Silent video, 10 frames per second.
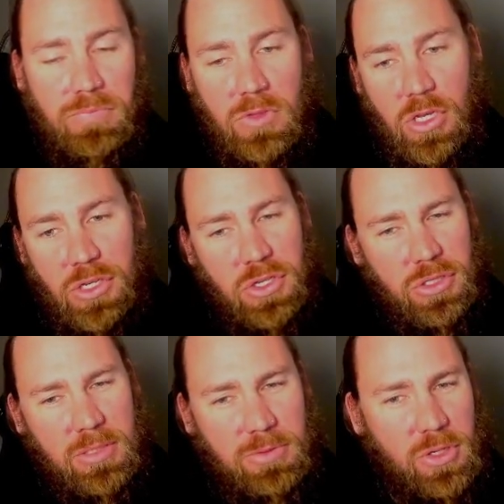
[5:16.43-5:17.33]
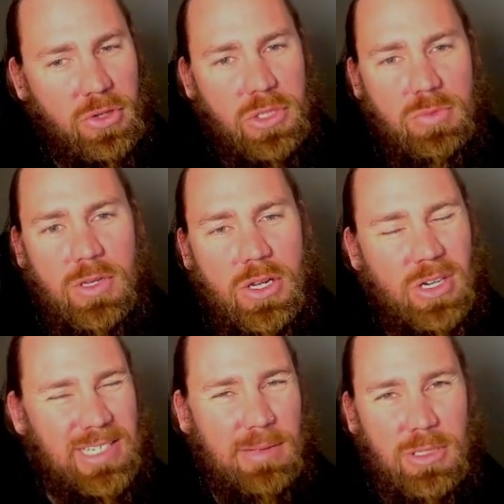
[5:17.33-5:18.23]
You can use Obscurus with her and
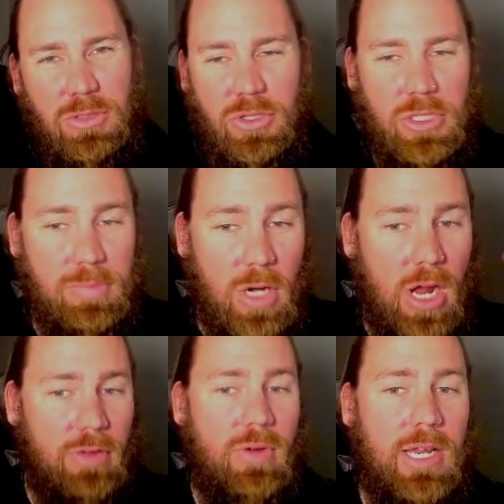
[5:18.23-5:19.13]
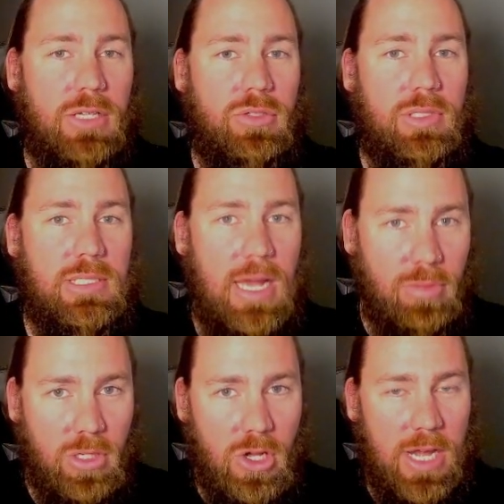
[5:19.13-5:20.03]
double Obscurus, but I'd rather do a
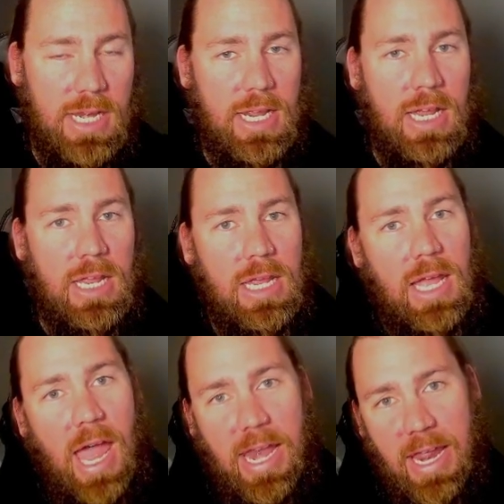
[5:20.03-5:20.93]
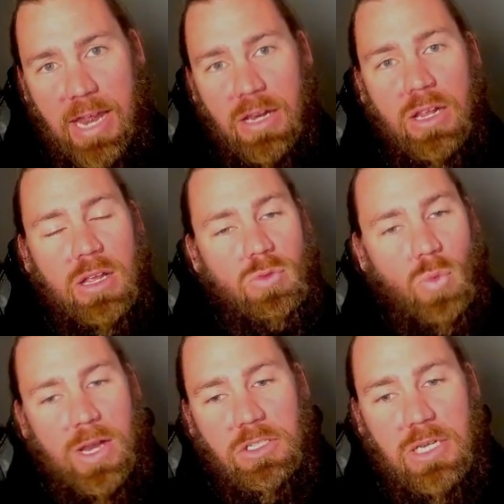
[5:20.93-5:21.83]
double Lightning, and then
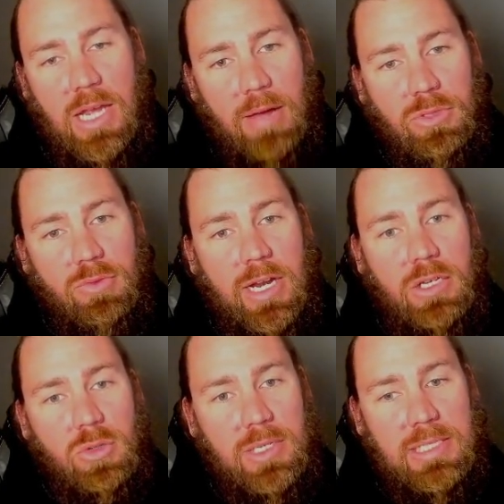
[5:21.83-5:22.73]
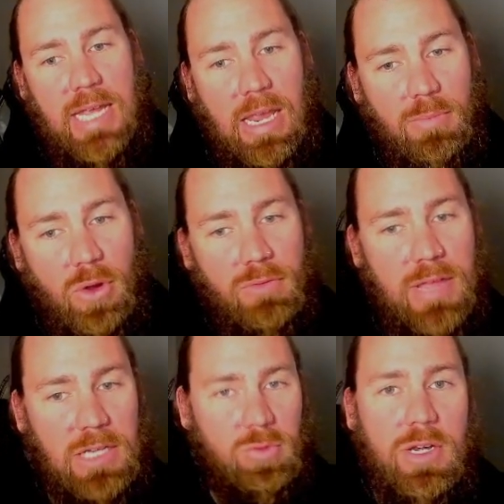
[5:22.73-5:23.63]
when she comes around to a second move,
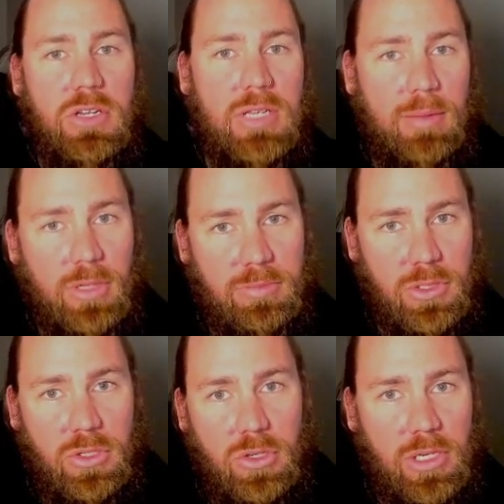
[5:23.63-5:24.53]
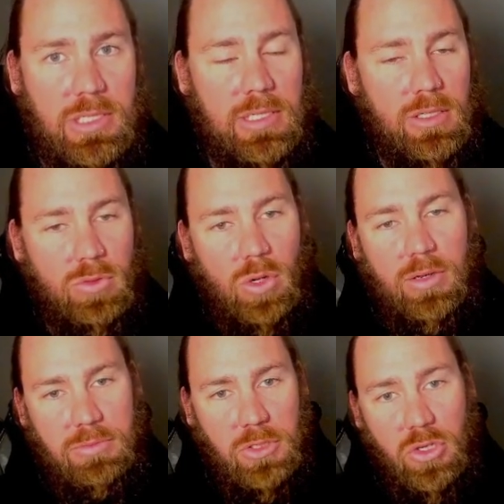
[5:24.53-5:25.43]
that's when you double Obscurus, or
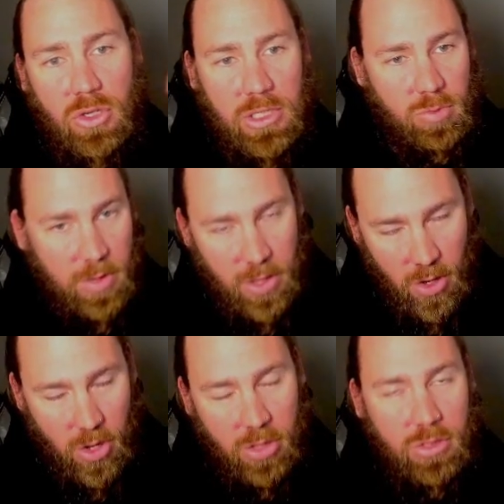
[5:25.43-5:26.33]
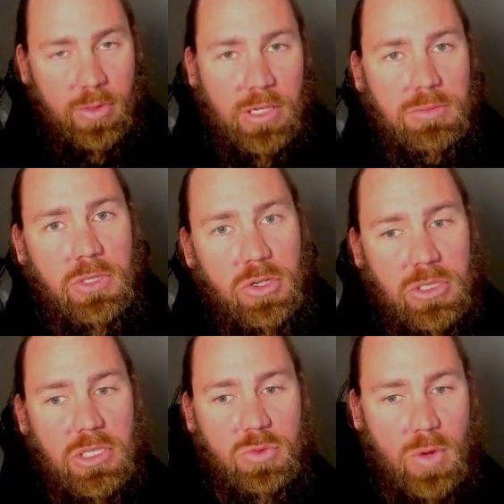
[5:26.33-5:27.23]
Obscurus with her doing
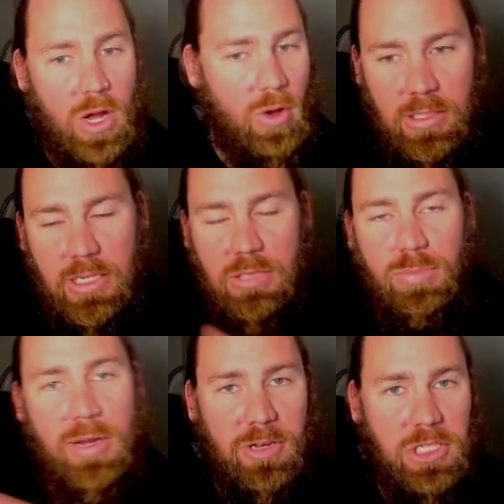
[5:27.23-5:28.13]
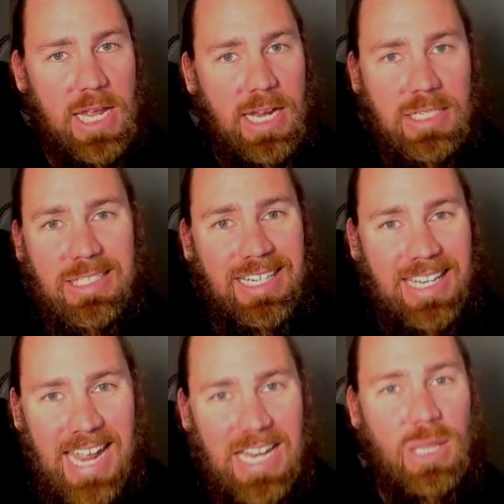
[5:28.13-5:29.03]
Obscurus as well. This pretty much counters
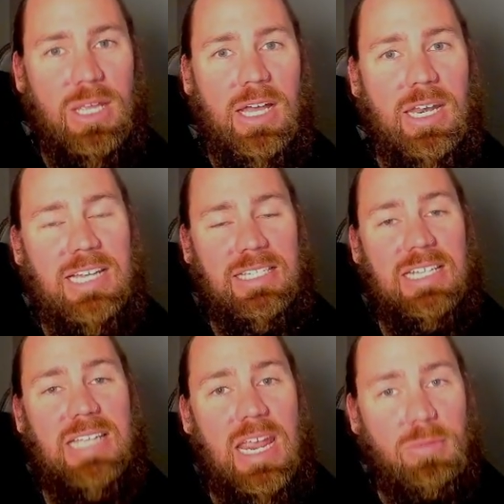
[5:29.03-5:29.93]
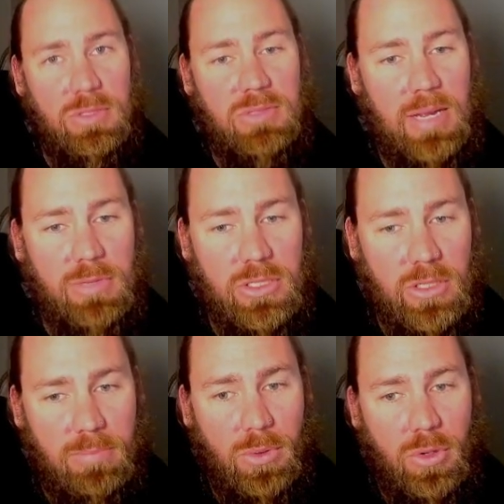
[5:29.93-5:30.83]
nearly anything. Unless there's heaps of summons on
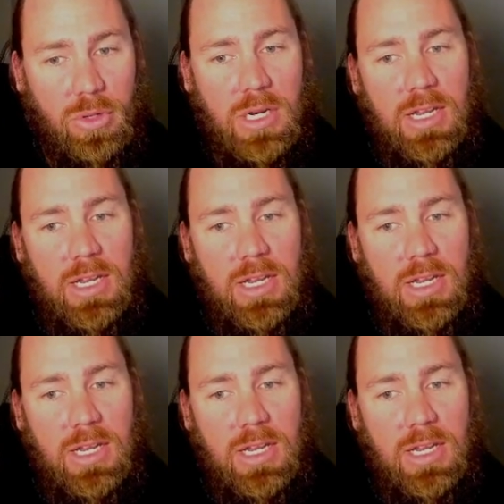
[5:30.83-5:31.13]
the board,